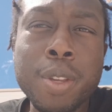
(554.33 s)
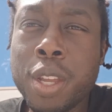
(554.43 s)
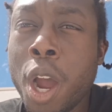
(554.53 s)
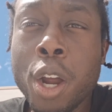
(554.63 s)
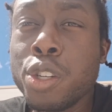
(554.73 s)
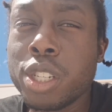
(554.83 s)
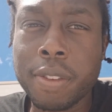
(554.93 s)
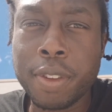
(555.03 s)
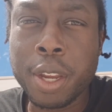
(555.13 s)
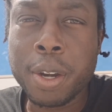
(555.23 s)
hundreds
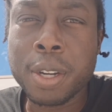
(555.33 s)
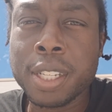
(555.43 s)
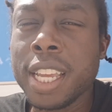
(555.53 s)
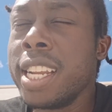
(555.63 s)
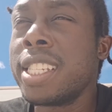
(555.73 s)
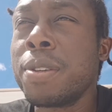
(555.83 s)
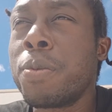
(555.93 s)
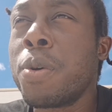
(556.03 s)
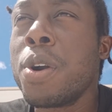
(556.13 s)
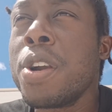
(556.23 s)
of years, and it's a
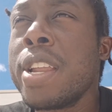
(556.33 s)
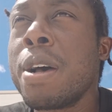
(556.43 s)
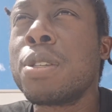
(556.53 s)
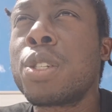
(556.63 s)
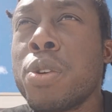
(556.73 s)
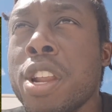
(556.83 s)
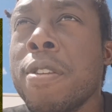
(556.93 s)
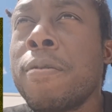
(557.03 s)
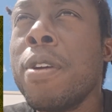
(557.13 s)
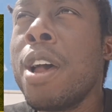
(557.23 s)
word that was
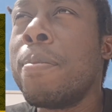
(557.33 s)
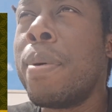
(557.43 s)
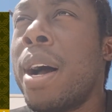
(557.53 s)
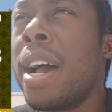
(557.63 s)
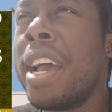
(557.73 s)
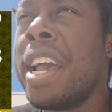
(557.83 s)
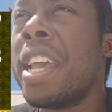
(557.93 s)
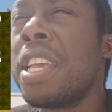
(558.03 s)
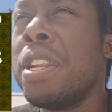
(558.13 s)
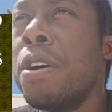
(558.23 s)
created by,
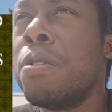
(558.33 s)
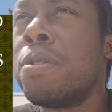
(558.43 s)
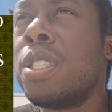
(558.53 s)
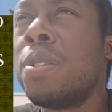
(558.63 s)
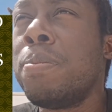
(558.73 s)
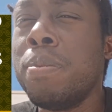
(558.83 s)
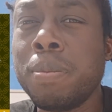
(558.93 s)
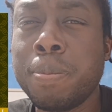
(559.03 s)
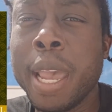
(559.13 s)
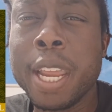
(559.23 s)
you know,
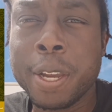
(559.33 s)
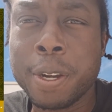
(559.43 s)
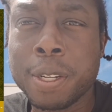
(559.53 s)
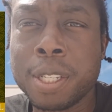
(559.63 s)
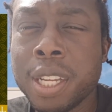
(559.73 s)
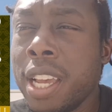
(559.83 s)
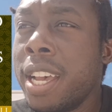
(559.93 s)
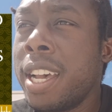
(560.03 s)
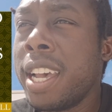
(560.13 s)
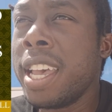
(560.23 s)
Spaniards.
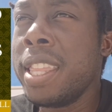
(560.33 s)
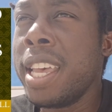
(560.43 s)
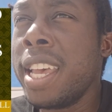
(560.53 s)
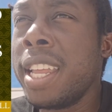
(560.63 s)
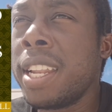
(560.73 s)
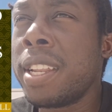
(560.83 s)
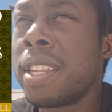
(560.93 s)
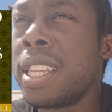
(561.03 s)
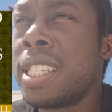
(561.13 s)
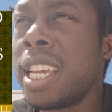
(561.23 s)
And then,
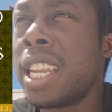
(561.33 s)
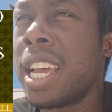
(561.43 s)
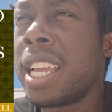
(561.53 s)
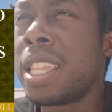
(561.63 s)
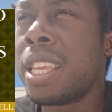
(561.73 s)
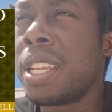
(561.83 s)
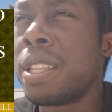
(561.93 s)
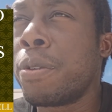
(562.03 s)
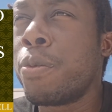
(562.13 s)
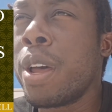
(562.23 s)
let's say, like, the
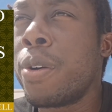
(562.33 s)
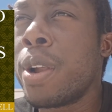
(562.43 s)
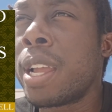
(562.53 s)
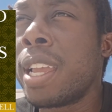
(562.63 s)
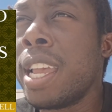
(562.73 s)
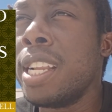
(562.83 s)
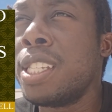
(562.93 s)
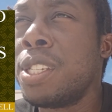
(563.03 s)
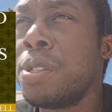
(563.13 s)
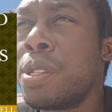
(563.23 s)
rhetoric
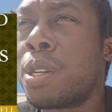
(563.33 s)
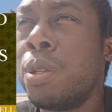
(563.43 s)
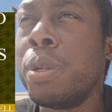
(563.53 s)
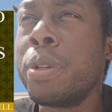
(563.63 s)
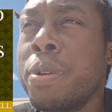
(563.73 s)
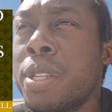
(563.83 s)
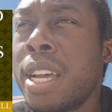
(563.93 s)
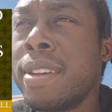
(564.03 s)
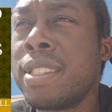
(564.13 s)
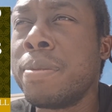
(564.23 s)
into the colonial
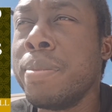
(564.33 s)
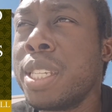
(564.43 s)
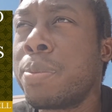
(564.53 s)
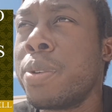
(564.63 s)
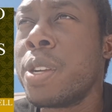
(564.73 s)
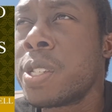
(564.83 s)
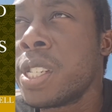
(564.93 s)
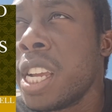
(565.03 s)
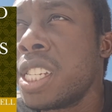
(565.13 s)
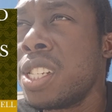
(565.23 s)
times, the
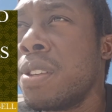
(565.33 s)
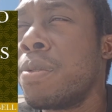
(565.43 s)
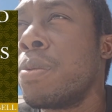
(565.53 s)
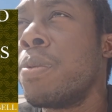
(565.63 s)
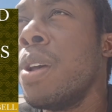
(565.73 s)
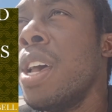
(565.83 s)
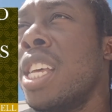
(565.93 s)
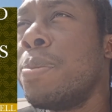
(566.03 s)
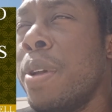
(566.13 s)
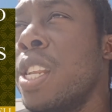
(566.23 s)
mispronunciation of the
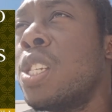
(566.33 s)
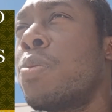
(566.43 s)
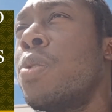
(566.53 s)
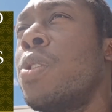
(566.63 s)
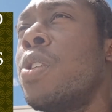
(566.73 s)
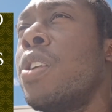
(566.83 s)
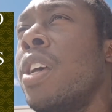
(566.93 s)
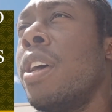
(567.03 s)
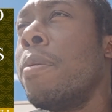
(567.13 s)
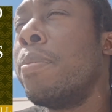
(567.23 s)
Spanish
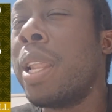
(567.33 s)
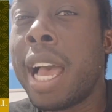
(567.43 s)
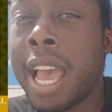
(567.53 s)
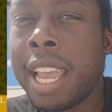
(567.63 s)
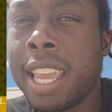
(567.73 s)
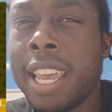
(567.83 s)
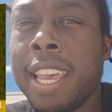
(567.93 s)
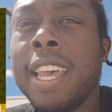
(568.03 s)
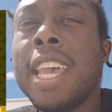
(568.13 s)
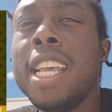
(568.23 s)
word black,
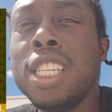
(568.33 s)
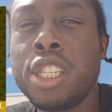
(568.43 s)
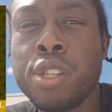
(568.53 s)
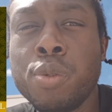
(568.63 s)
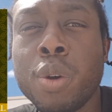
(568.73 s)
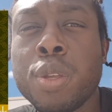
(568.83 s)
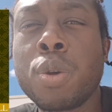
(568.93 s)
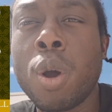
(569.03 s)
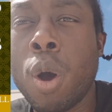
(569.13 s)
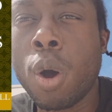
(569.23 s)
into what you
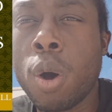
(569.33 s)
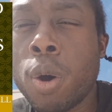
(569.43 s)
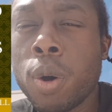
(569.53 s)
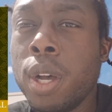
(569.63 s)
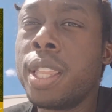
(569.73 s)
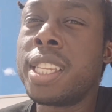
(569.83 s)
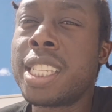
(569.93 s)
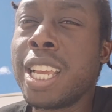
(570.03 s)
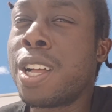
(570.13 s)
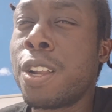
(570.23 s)
call the
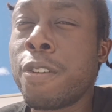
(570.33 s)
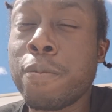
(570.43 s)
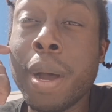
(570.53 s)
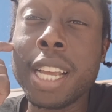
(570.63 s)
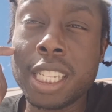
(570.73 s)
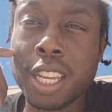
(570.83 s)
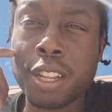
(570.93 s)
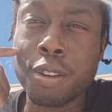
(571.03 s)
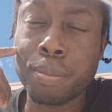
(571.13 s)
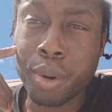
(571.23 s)
skin color of my skin
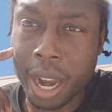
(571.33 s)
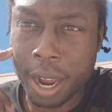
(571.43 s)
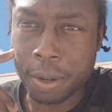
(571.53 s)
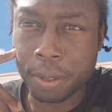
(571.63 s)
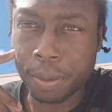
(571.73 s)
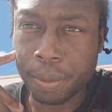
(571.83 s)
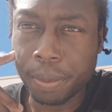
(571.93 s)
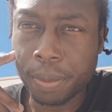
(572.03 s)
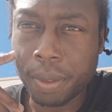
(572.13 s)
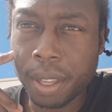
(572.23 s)
color, brown.
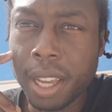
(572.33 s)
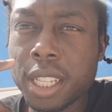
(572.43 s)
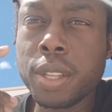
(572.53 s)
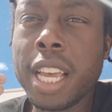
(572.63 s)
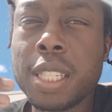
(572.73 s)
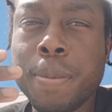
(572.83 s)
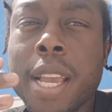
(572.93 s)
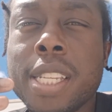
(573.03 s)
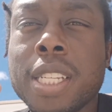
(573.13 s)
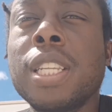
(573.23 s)
So that's
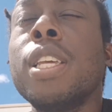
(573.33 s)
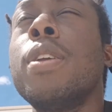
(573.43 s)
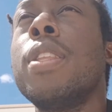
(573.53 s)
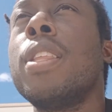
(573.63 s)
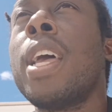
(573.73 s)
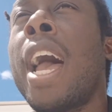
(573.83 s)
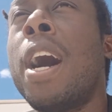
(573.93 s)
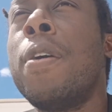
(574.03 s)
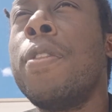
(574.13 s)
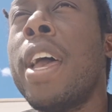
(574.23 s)
basically
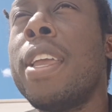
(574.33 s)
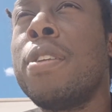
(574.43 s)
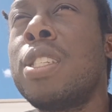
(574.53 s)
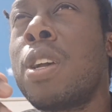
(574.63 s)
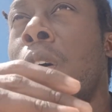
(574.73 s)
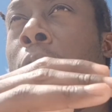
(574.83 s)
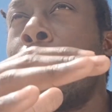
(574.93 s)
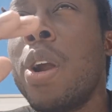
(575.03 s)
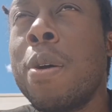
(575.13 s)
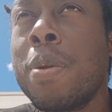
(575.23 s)
how that you call
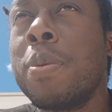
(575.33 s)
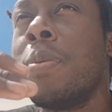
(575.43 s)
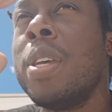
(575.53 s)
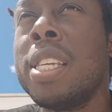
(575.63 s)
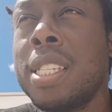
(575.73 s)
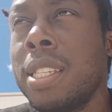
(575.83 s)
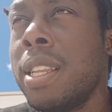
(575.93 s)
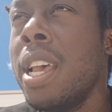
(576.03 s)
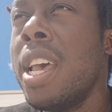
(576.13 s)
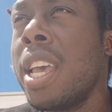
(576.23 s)
brown people this, and
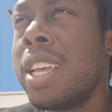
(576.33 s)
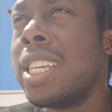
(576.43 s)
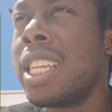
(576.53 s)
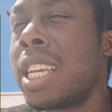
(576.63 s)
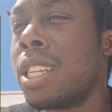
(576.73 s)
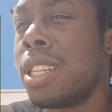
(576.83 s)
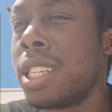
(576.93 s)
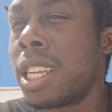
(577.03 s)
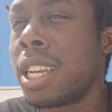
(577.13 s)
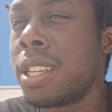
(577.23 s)
it's
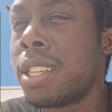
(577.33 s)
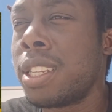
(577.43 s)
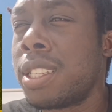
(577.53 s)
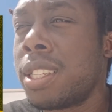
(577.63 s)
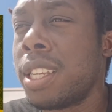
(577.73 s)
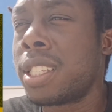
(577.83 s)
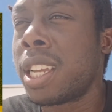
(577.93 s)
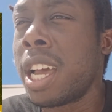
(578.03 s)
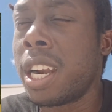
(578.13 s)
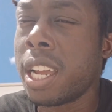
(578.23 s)
kind
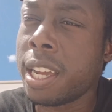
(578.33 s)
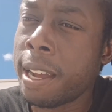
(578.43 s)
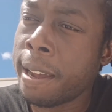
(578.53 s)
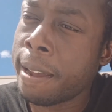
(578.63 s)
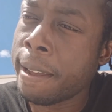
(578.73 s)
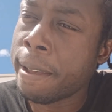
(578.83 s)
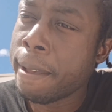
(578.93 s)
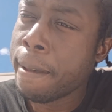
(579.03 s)
of like a